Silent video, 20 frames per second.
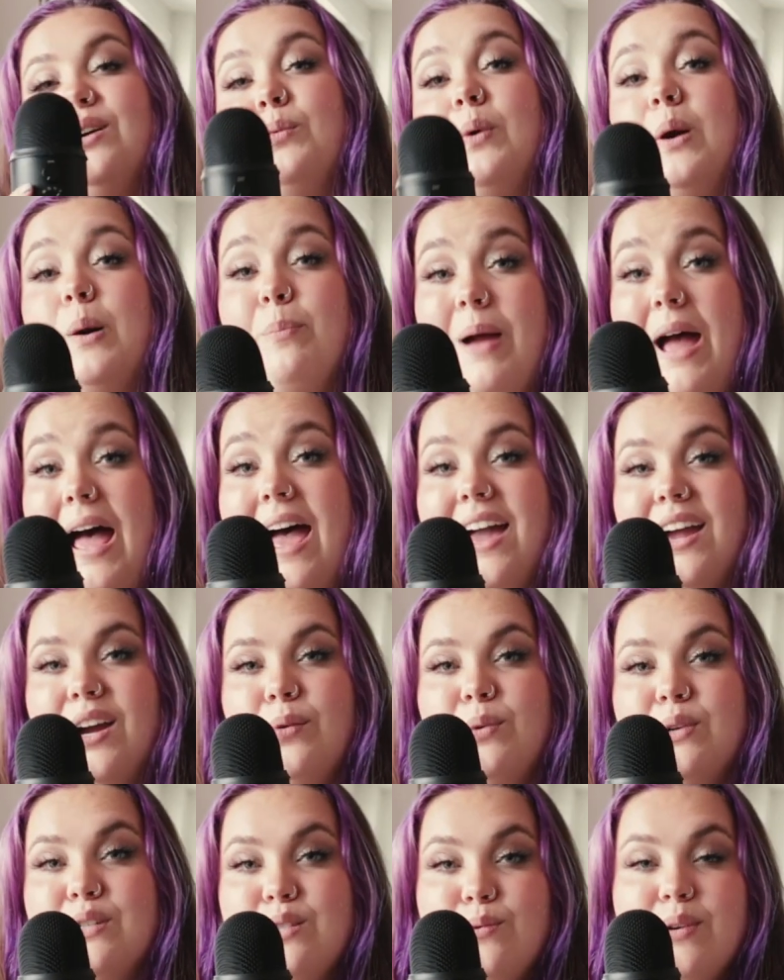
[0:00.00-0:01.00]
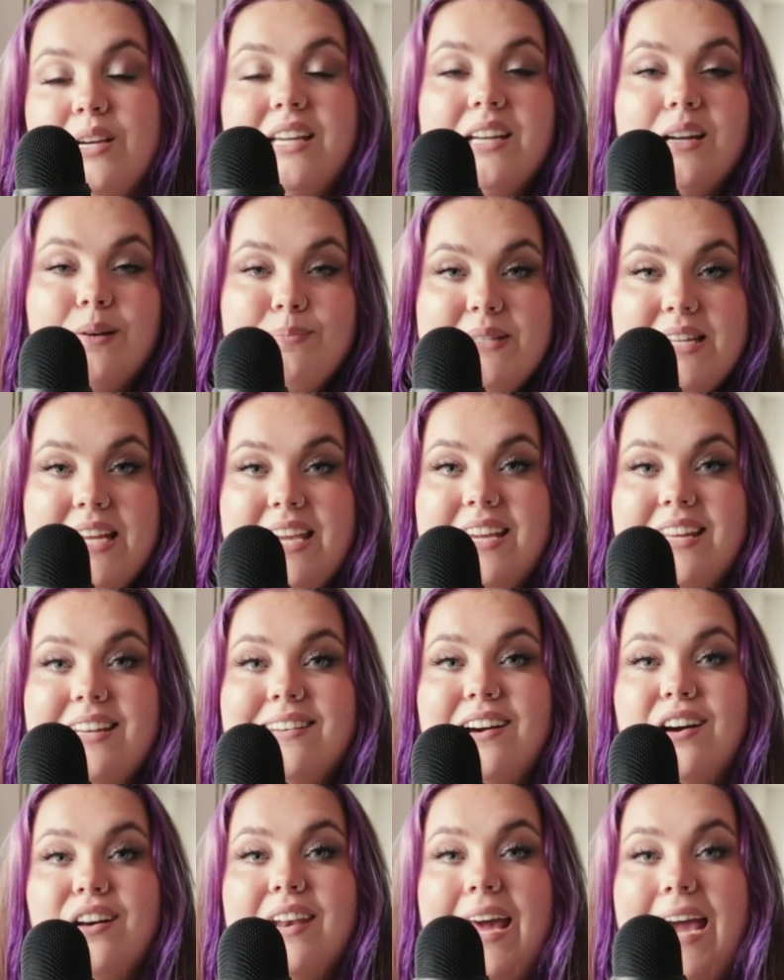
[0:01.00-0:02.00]
We're back. We're doing an update
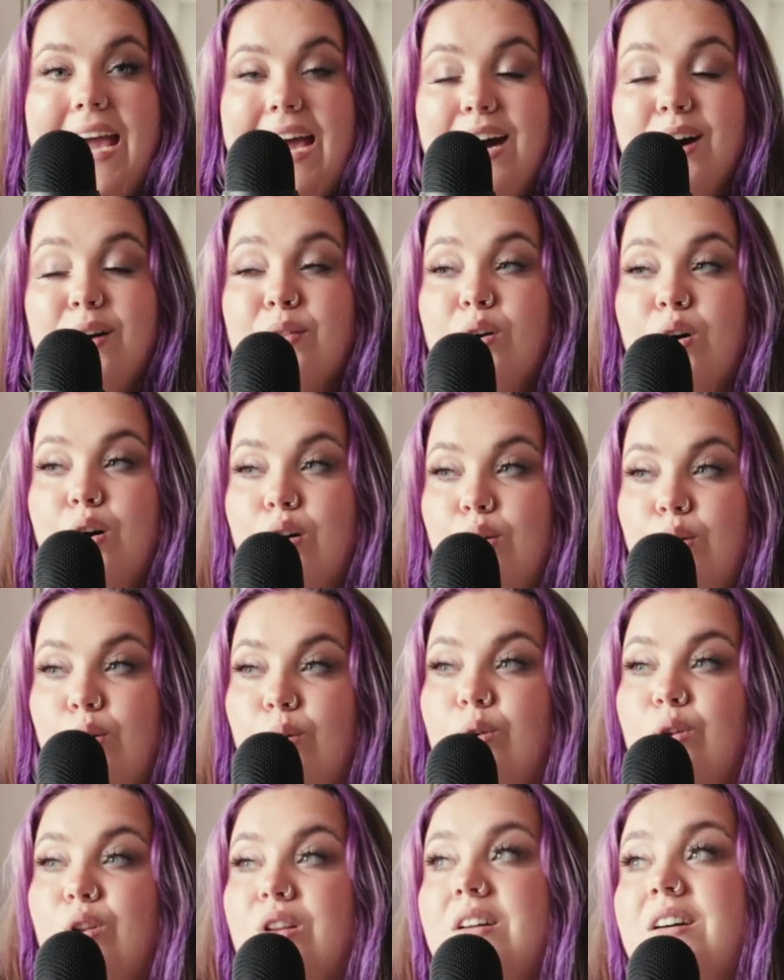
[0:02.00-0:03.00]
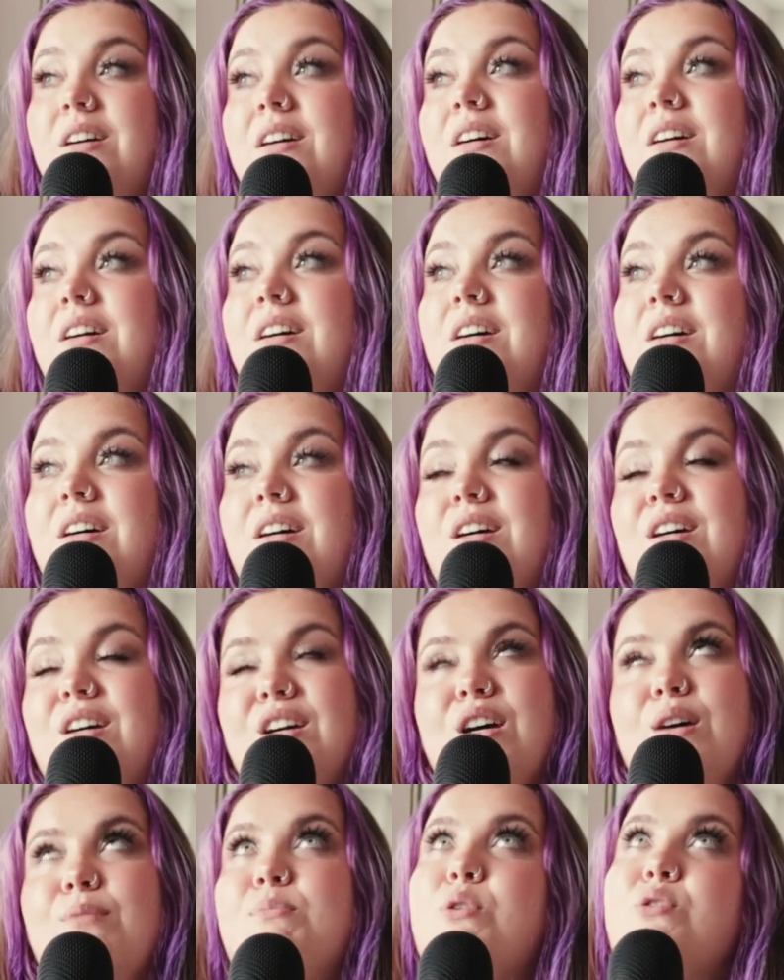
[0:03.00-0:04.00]
on how the whole
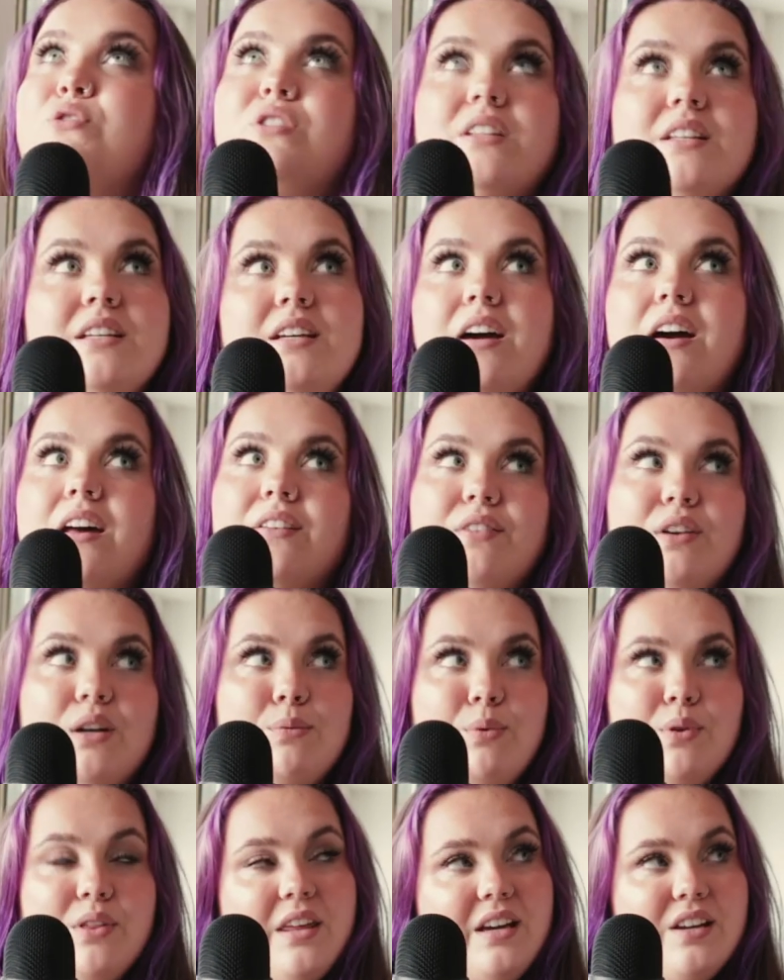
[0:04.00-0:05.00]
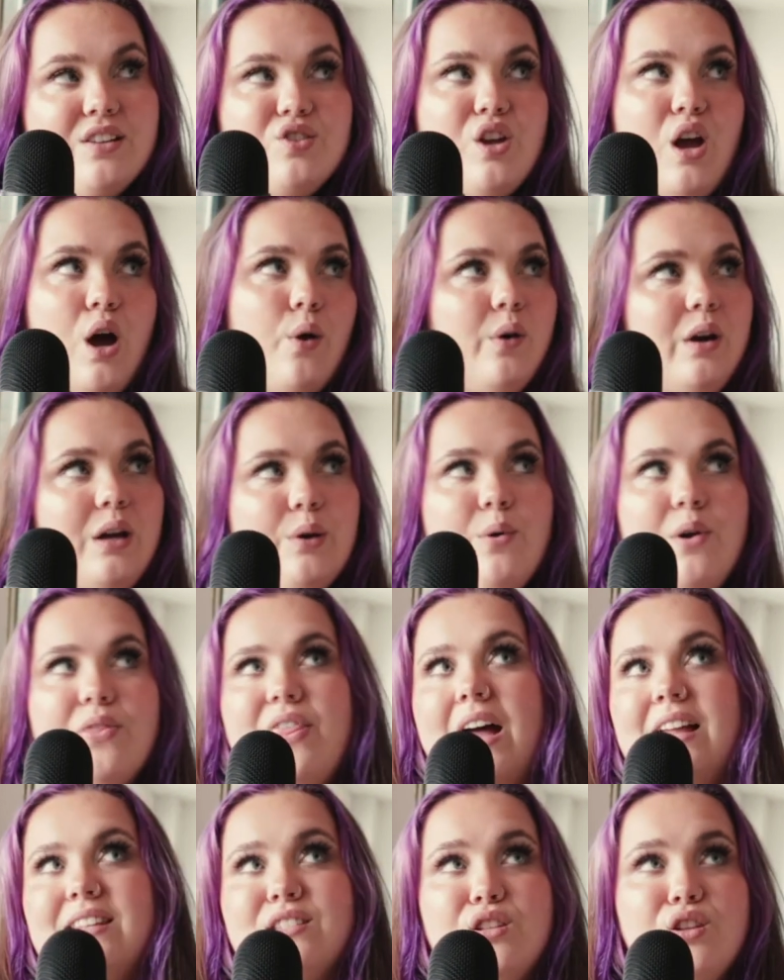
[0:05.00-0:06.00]
emotionally unavailable thing is going, what
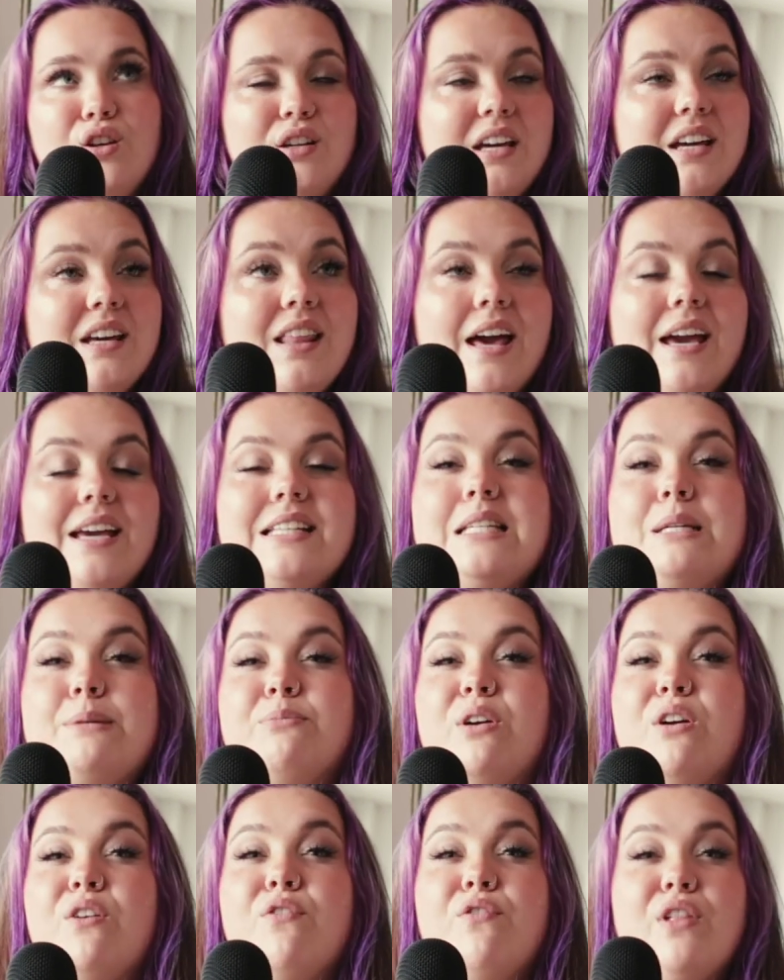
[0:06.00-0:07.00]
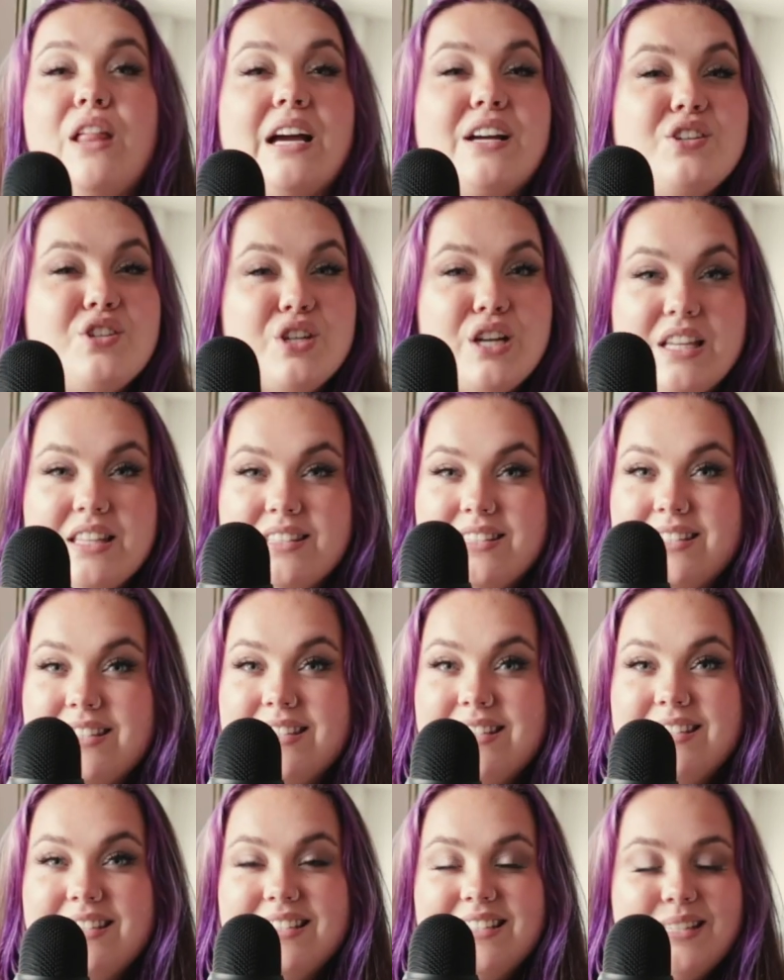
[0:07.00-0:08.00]
that's looking like, some reflections,
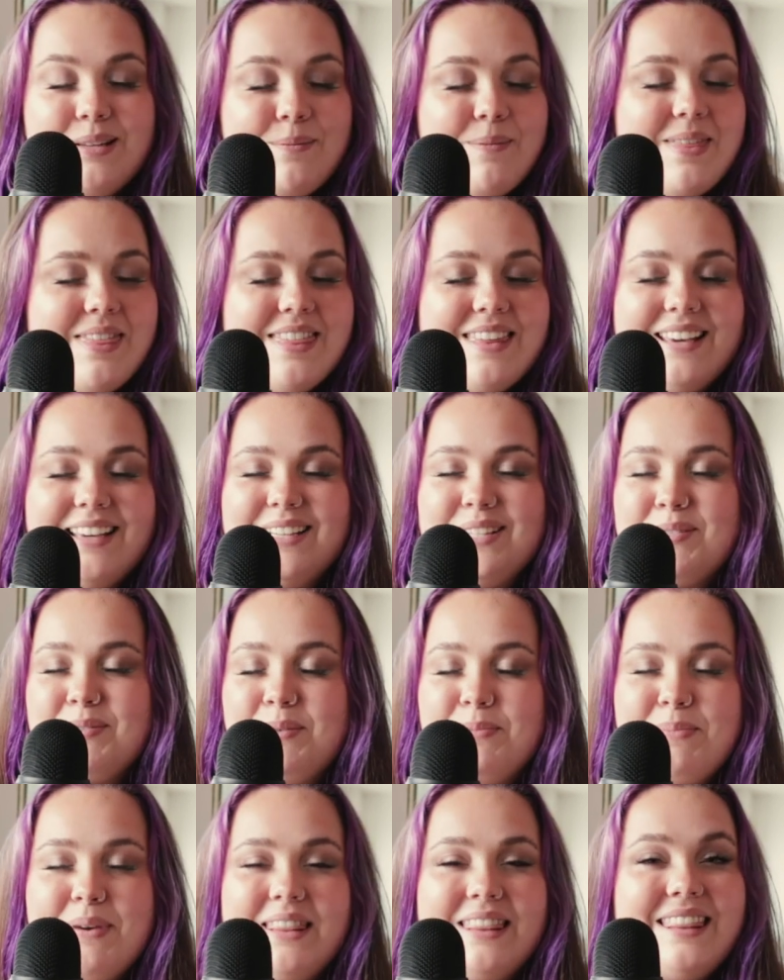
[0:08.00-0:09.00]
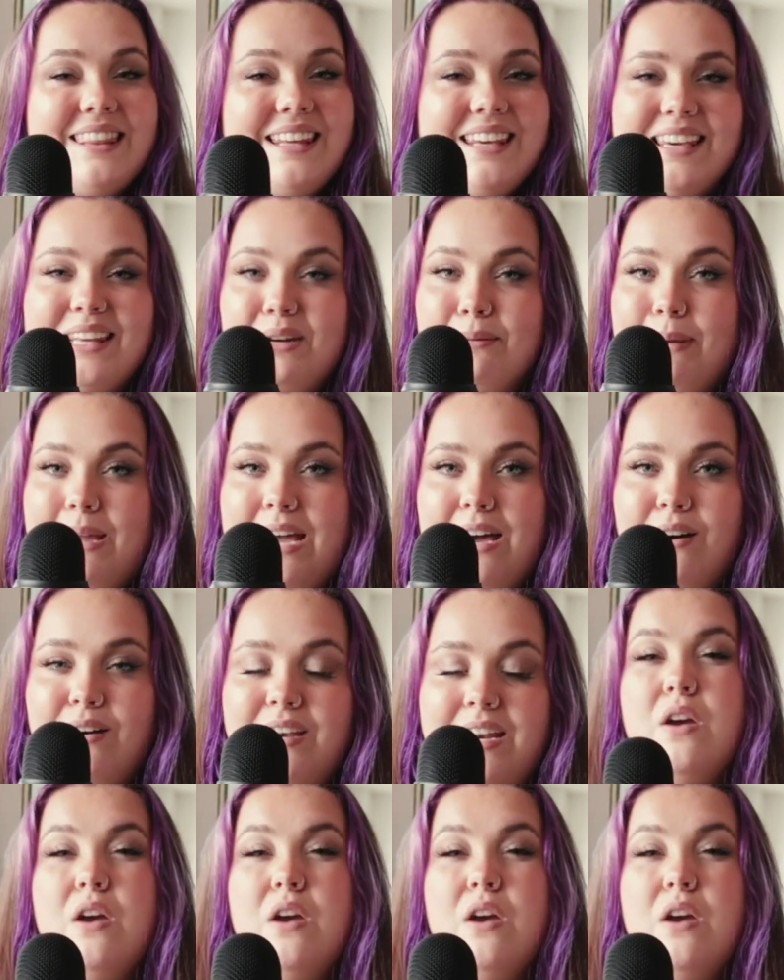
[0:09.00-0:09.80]
some things we've been thinking about.